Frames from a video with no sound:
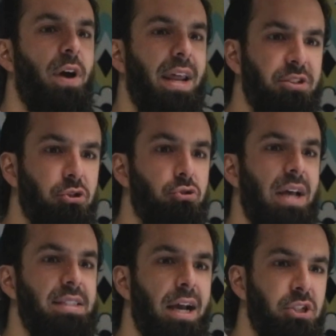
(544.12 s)
financial
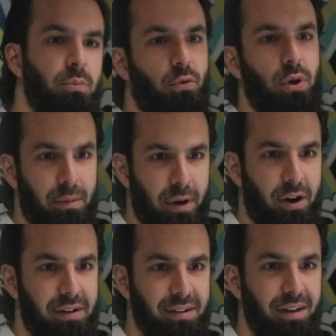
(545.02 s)
transaction before you get
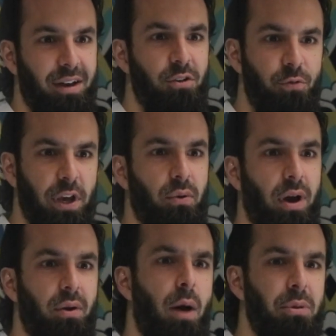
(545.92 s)
married. Figure
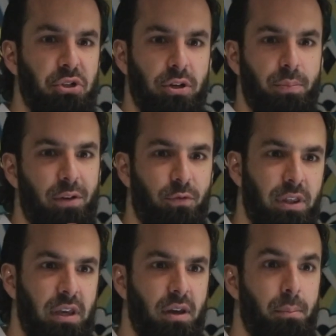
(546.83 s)
out how much you're going to pay for
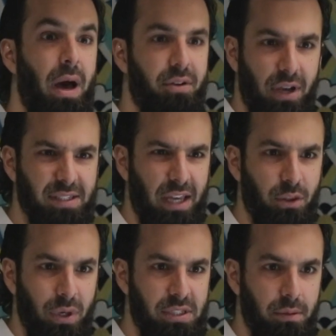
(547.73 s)
the mahr. You guys get
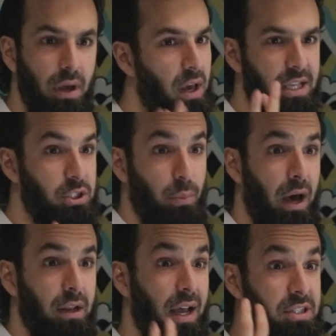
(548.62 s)
the wisdom? It's
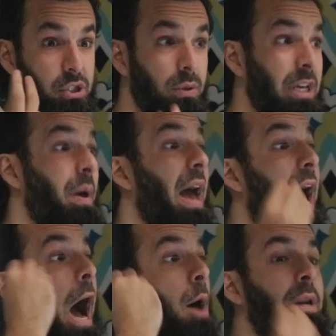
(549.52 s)
subhanAllah, it's so deep.
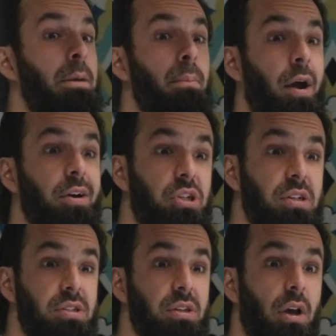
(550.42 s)
How many
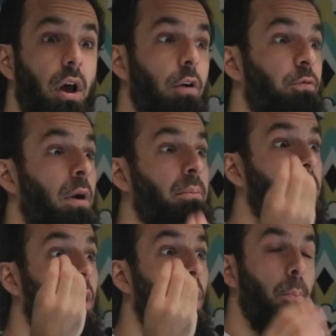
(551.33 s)
marriages
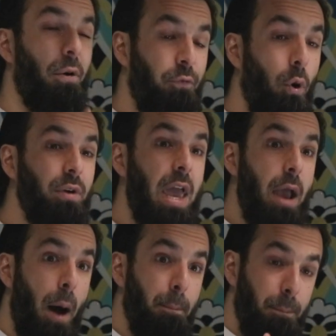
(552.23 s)
from before they